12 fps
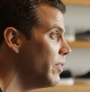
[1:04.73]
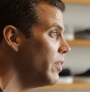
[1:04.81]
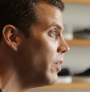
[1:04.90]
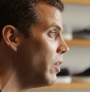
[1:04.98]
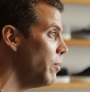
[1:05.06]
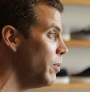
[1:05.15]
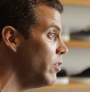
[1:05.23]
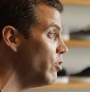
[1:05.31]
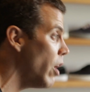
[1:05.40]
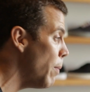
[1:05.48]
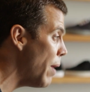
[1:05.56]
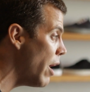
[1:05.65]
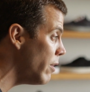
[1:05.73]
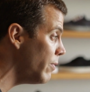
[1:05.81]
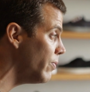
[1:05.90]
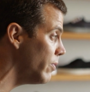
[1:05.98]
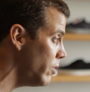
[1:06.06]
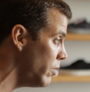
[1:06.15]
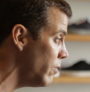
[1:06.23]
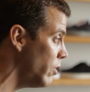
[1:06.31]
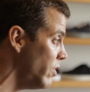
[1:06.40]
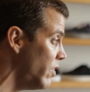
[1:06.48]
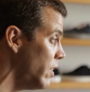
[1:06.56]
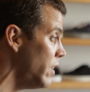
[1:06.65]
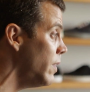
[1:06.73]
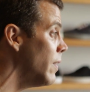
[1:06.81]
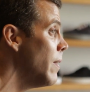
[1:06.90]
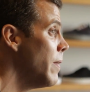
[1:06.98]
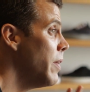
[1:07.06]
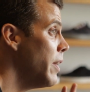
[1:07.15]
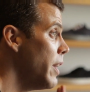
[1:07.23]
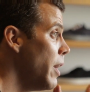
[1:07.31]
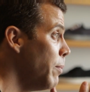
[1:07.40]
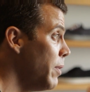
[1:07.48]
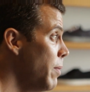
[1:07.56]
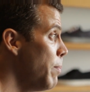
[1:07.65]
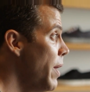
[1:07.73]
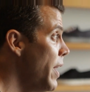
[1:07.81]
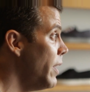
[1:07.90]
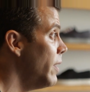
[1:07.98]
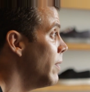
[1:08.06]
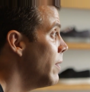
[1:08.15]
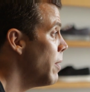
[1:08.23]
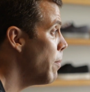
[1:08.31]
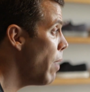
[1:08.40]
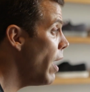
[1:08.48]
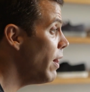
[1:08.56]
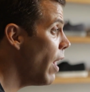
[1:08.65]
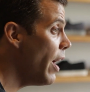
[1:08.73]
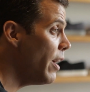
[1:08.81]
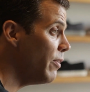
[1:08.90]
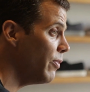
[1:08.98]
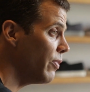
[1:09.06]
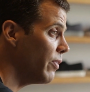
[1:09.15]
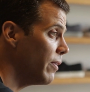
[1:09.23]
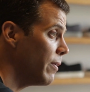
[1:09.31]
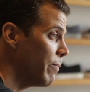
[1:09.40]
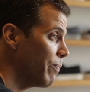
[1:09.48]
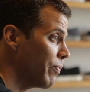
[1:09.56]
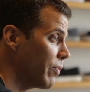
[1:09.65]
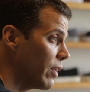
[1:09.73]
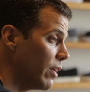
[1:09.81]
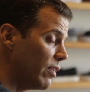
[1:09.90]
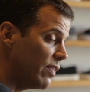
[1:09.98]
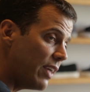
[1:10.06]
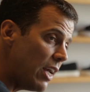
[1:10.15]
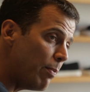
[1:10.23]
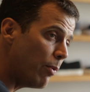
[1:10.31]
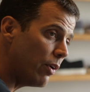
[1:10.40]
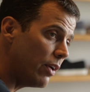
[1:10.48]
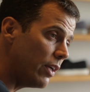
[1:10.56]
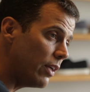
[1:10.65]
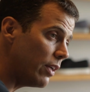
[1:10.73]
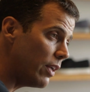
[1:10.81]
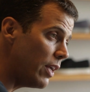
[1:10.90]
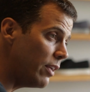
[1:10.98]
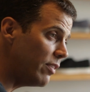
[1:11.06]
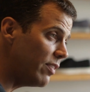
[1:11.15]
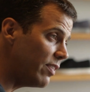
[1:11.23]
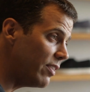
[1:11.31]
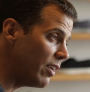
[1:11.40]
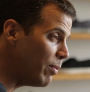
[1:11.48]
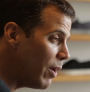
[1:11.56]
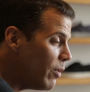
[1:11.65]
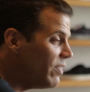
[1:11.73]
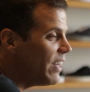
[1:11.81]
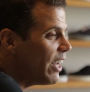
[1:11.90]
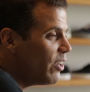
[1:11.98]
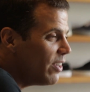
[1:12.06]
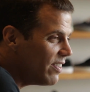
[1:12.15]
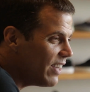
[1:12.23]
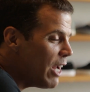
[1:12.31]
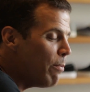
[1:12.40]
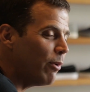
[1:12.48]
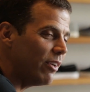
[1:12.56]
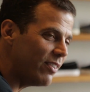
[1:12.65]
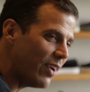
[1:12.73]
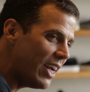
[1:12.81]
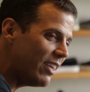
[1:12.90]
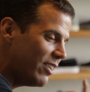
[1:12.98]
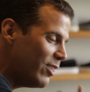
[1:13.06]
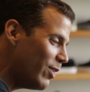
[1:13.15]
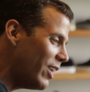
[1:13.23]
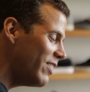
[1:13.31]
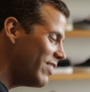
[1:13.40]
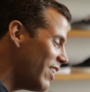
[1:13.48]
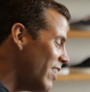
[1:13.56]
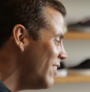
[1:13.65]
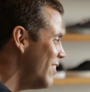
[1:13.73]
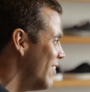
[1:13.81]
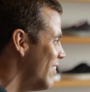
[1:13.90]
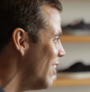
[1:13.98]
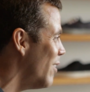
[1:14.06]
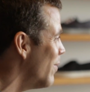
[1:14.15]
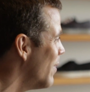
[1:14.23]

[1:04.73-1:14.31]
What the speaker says: You know, I'm going to drop out of university, and I'm going to make my life skateboarding and stuff. But I wasn't that good at skateboarding, so I had to do like stunts and stuff.